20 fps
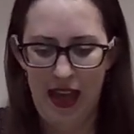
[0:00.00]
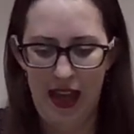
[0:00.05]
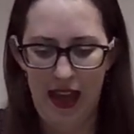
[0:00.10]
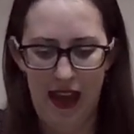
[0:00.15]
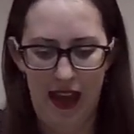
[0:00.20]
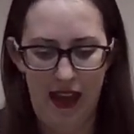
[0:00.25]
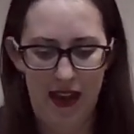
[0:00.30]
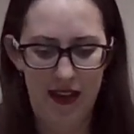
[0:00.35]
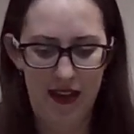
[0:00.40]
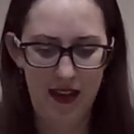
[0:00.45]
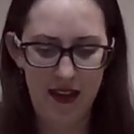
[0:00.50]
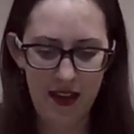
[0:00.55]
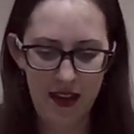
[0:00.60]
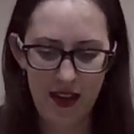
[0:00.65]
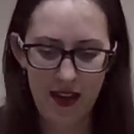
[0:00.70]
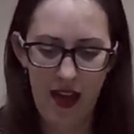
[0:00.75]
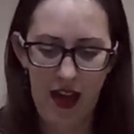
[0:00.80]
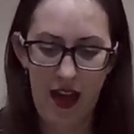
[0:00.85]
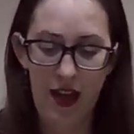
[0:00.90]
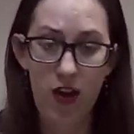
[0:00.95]
And
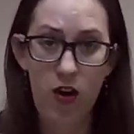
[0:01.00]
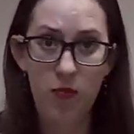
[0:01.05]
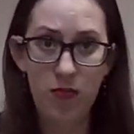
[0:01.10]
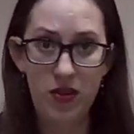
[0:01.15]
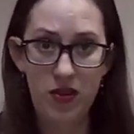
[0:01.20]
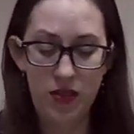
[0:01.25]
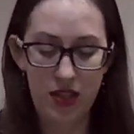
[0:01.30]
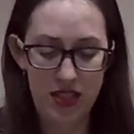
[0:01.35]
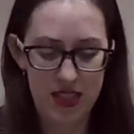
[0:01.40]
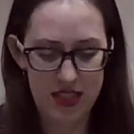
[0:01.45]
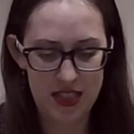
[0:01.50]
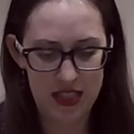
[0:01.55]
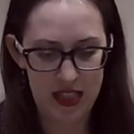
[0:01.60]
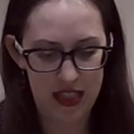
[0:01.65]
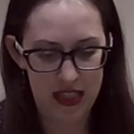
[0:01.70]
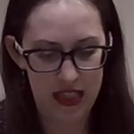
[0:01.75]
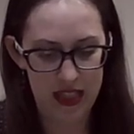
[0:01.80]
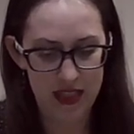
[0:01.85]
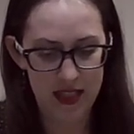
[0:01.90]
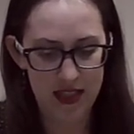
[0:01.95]
I hope you can see
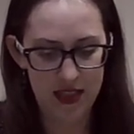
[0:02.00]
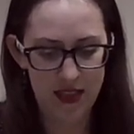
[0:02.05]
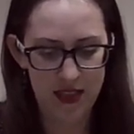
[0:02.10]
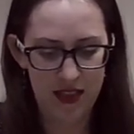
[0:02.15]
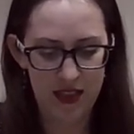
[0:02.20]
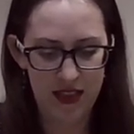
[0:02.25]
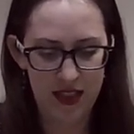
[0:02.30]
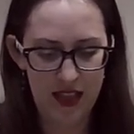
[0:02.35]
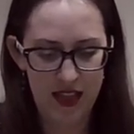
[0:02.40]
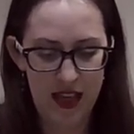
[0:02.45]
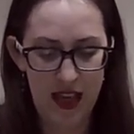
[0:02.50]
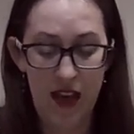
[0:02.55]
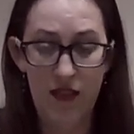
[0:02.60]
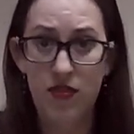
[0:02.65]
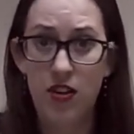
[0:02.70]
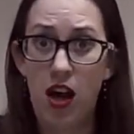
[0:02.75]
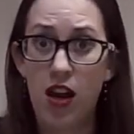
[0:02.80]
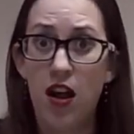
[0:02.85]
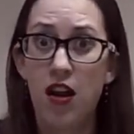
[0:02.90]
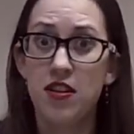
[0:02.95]
this, and if
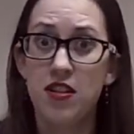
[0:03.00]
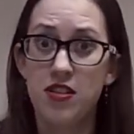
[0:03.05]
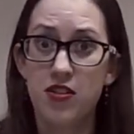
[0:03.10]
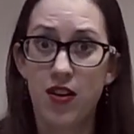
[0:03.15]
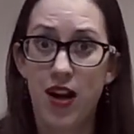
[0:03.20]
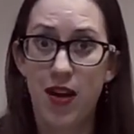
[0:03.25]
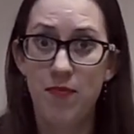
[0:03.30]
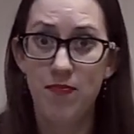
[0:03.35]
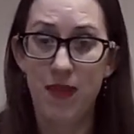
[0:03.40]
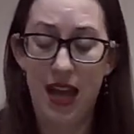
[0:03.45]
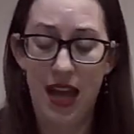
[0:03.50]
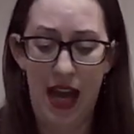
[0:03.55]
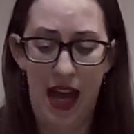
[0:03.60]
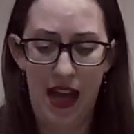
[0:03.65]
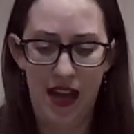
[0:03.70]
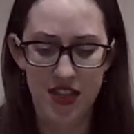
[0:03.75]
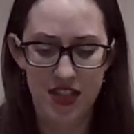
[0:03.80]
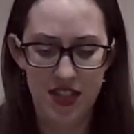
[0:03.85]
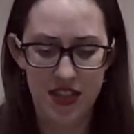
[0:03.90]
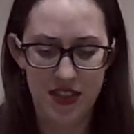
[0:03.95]
not, I'll describe my
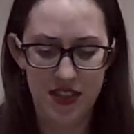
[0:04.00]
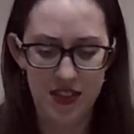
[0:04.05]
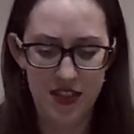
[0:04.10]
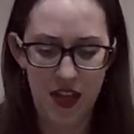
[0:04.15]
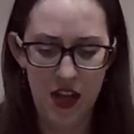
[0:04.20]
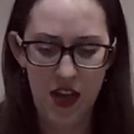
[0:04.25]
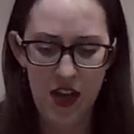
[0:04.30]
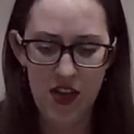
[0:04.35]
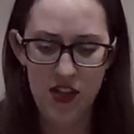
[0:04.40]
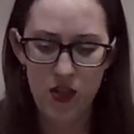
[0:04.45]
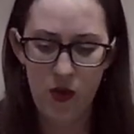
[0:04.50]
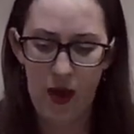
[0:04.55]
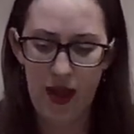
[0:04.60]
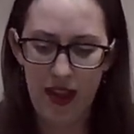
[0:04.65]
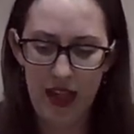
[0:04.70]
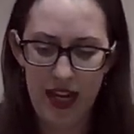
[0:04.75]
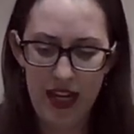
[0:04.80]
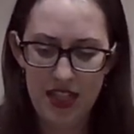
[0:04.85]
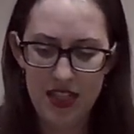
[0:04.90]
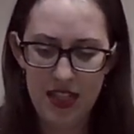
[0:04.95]
actions. So I
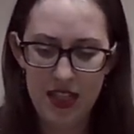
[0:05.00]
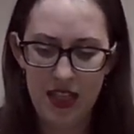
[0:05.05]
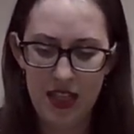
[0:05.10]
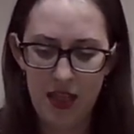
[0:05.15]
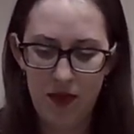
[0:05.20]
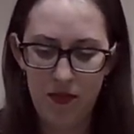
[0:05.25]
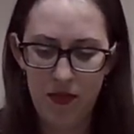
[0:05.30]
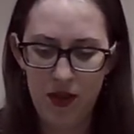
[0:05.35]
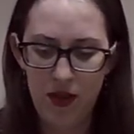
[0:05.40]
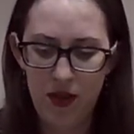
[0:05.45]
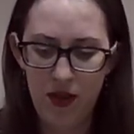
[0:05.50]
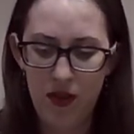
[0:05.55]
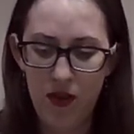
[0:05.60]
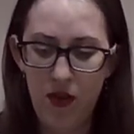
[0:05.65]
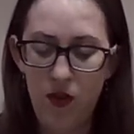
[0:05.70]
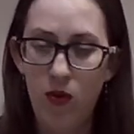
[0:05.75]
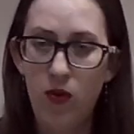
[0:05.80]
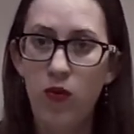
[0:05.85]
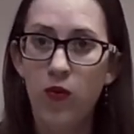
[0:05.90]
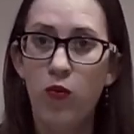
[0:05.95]
like to keep
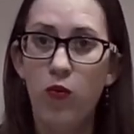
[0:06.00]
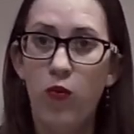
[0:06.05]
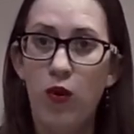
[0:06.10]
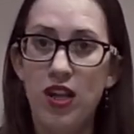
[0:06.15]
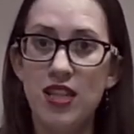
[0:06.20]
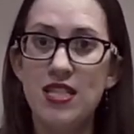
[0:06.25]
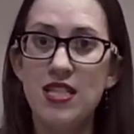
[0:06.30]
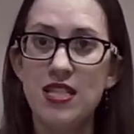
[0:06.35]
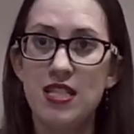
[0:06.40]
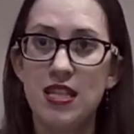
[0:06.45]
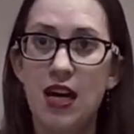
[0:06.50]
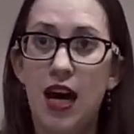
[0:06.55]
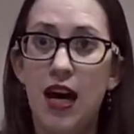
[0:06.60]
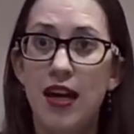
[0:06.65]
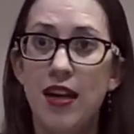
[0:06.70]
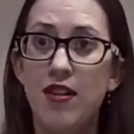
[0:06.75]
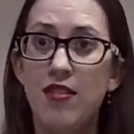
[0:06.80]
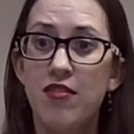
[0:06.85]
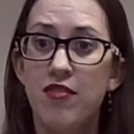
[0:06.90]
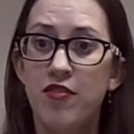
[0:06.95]
one
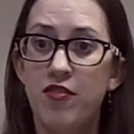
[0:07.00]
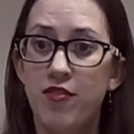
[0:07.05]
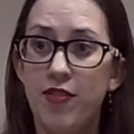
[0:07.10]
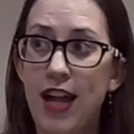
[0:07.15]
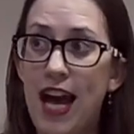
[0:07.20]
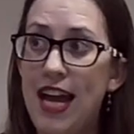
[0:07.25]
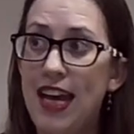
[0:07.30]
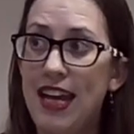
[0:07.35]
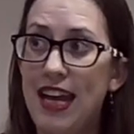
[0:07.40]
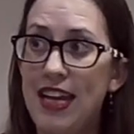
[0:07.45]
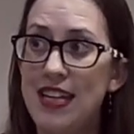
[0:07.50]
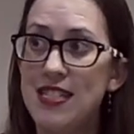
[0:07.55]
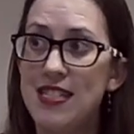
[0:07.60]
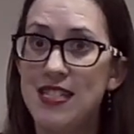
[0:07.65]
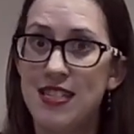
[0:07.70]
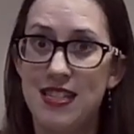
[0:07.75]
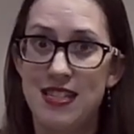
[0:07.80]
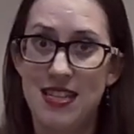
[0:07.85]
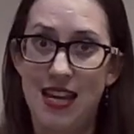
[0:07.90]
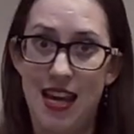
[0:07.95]
side flat against
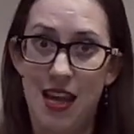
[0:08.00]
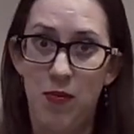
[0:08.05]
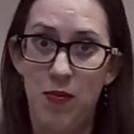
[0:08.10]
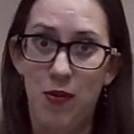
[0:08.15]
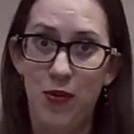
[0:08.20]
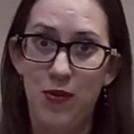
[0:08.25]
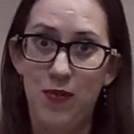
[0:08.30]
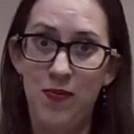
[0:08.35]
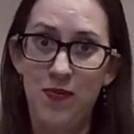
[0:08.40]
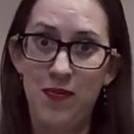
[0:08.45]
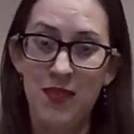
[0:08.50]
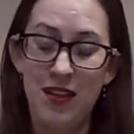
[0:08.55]
the table.